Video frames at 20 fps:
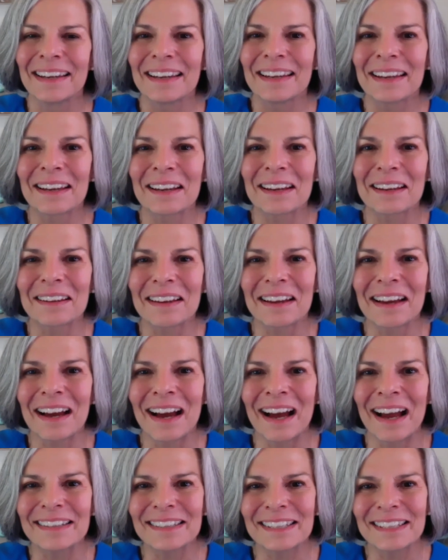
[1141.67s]

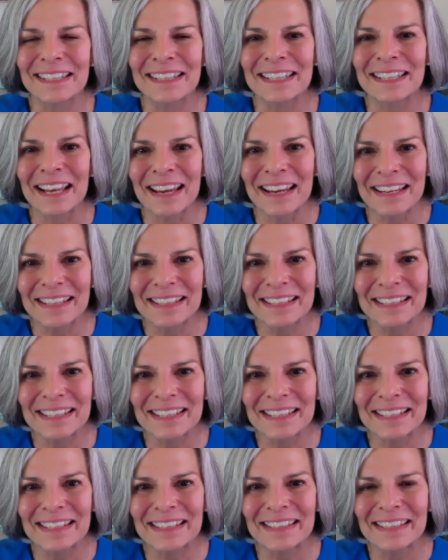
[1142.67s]
As a
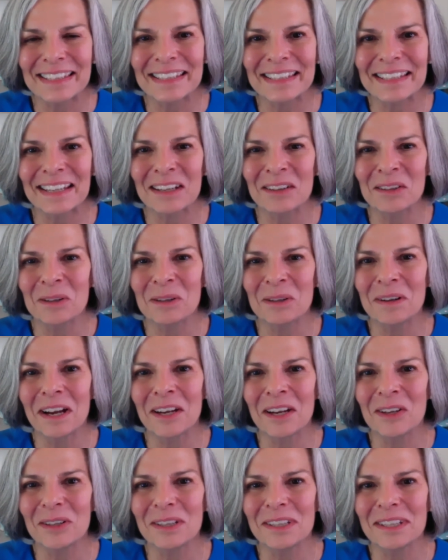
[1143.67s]
scientist who
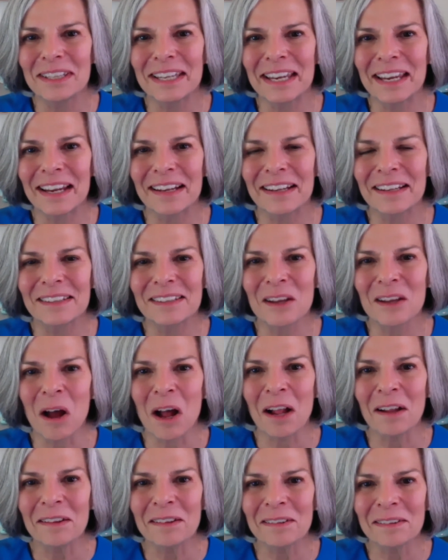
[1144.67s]
understands
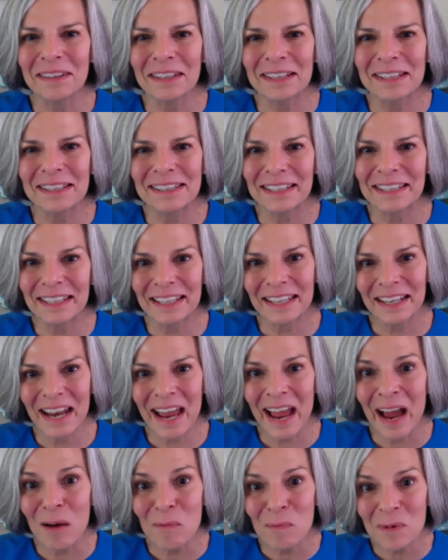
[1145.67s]
all the things that can
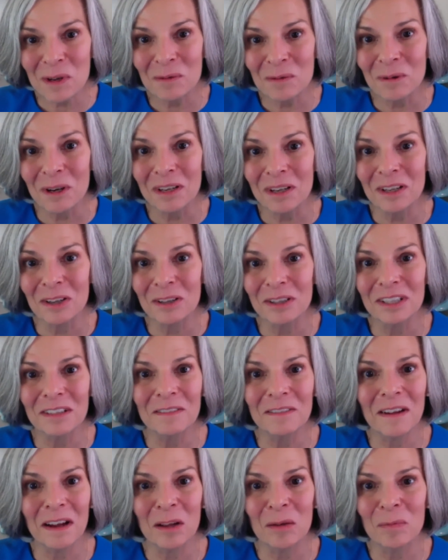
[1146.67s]
happen when you're
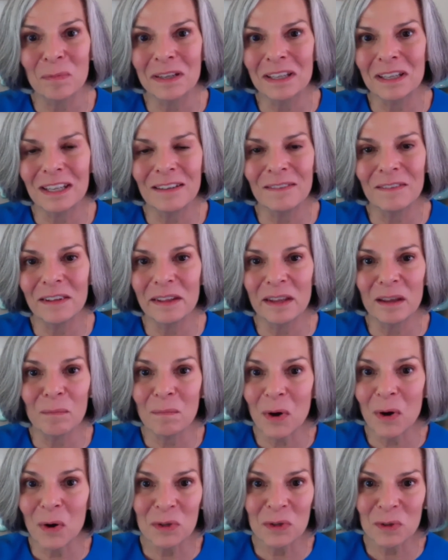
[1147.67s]
developing even the
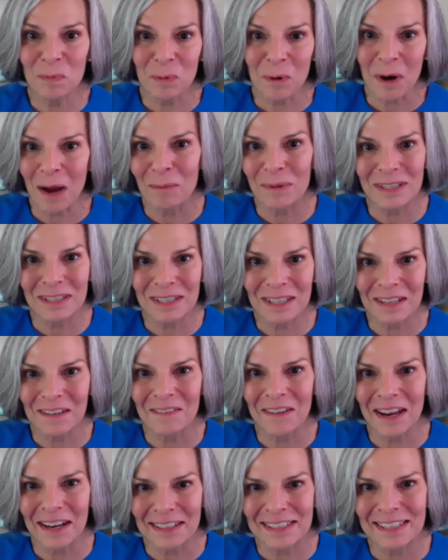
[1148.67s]
most promising
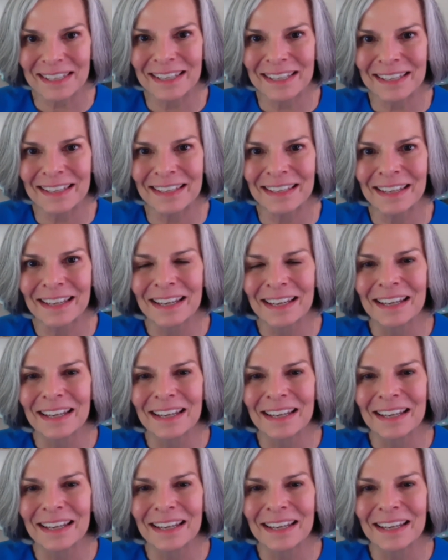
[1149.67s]
vaccine,